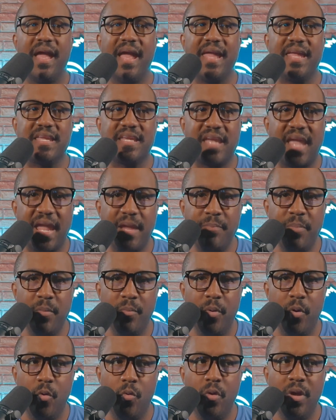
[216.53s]
a
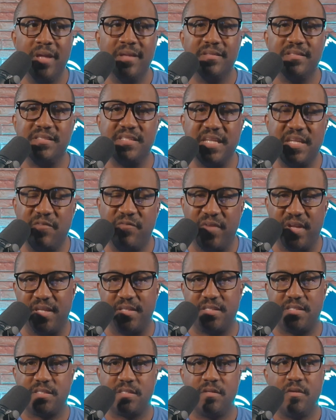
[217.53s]
capable
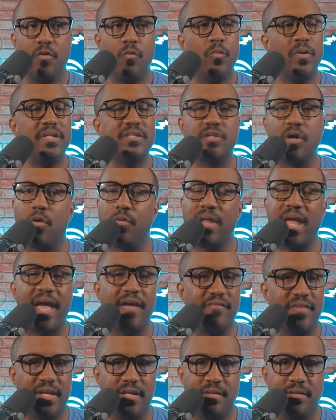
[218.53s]
defense. We don't
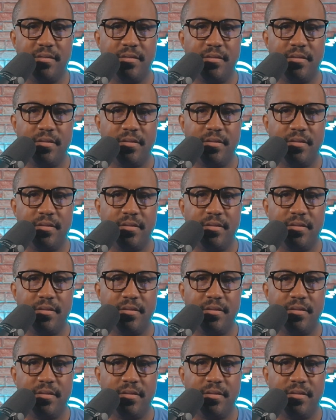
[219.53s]
have it.